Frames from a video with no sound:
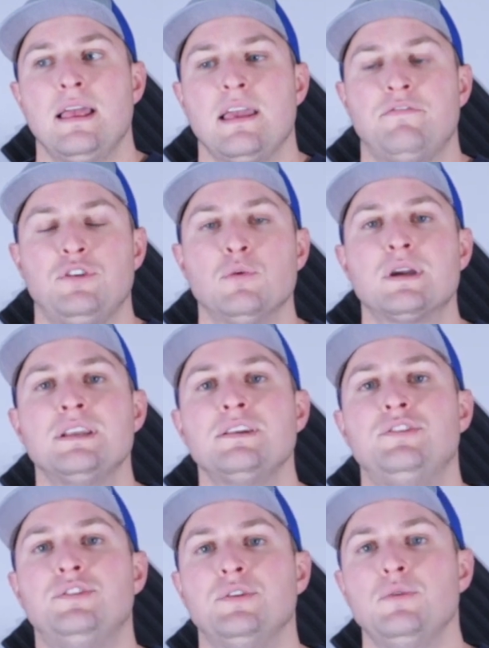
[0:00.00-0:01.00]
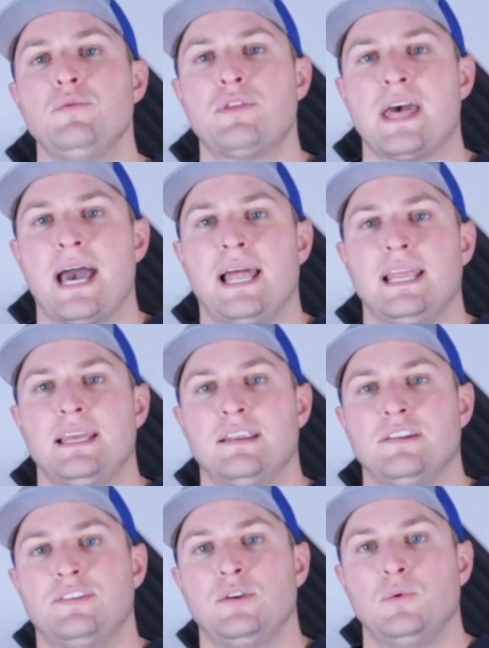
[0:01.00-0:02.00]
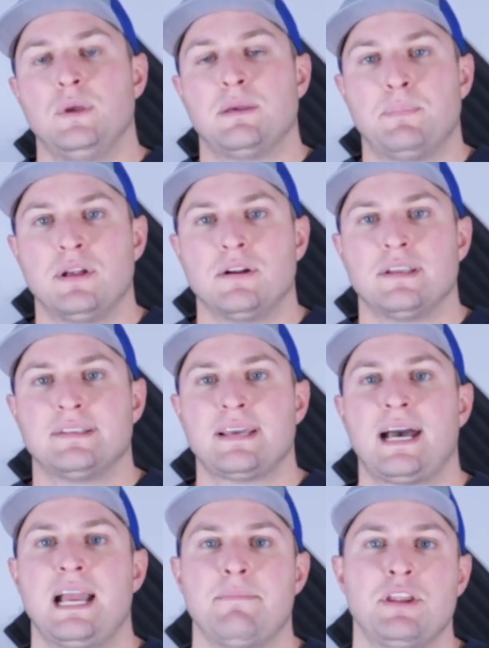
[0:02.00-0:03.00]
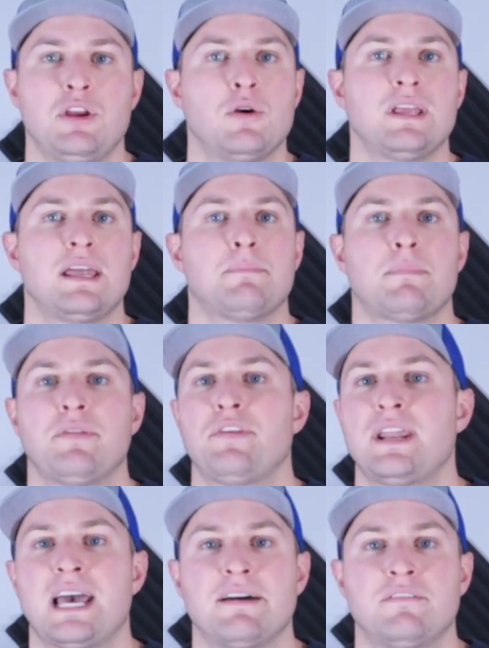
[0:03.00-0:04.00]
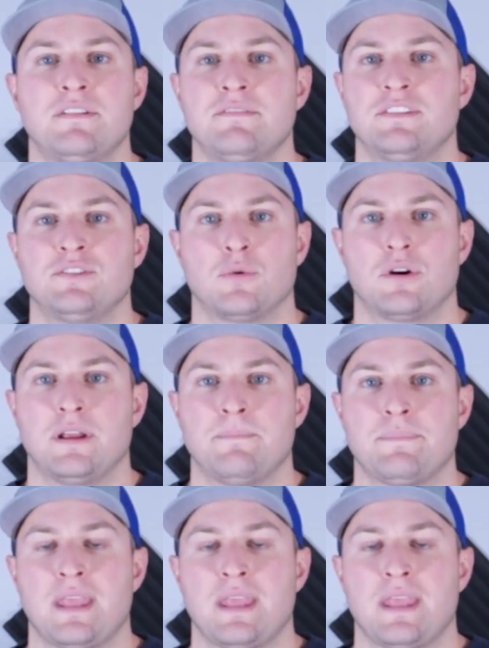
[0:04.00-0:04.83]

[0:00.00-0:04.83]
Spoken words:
if you can do that in a 2-week period of time, then you could get a month and a half of inventory.